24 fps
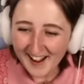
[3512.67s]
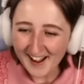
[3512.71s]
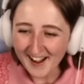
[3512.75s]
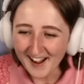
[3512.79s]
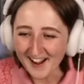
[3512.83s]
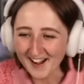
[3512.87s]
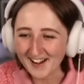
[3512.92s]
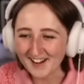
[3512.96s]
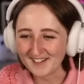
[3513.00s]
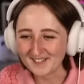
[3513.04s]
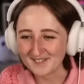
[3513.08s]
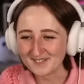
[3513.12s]

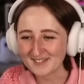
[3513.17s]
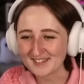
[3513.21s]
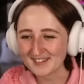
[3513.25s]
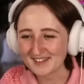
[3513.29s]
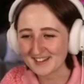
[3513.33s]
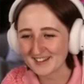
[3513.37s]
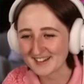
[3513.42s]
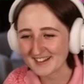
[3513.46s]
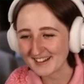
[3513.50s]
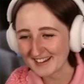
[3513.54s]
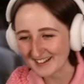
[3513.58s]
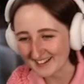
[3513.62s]
um, the
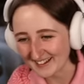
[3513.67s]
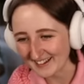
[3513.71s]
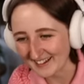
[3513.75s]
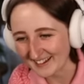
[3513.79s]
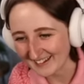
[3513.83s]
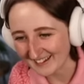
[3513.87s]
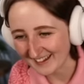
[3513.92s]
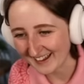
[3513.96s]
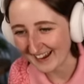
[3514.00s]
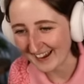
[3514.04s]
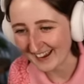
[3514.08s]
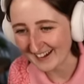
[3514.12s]
it, it,
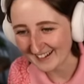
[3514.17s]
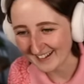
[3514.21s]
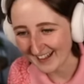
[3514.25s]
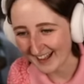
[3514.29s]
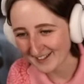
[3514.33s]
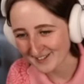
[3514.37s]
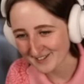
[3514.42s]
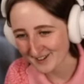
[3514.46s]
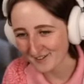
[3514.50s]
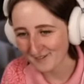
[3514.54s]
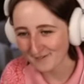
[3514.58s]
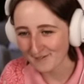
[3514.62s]
can
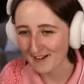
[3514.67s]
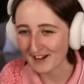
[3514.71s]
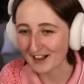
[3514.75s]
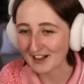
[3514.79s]
catch on fire.